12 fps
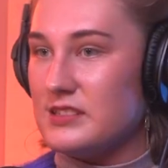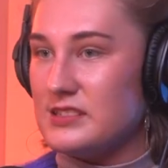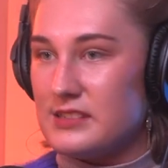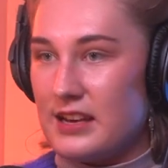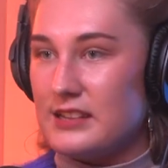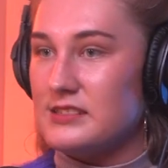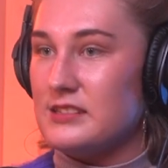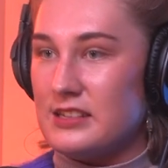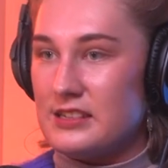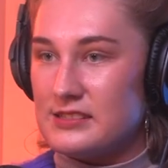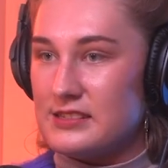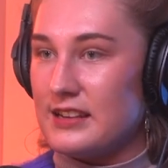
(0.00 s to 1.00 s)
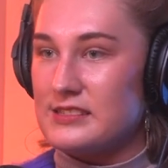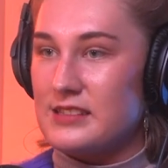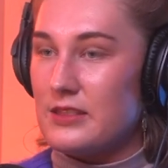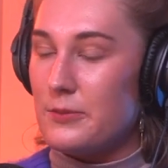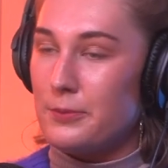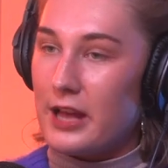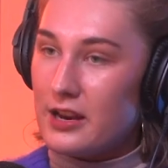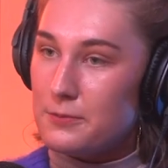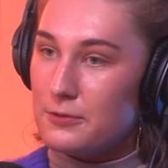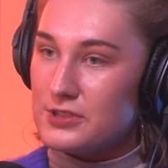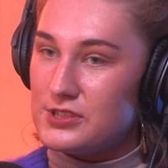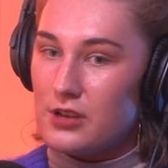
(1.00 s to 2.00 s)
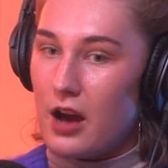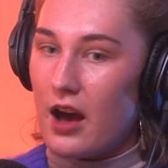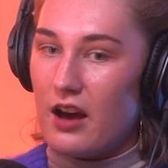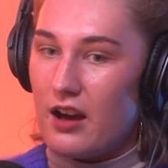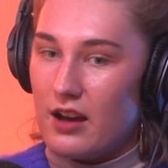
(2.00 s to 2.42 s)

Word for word: and the snakes and the insects. And then the platypus, I,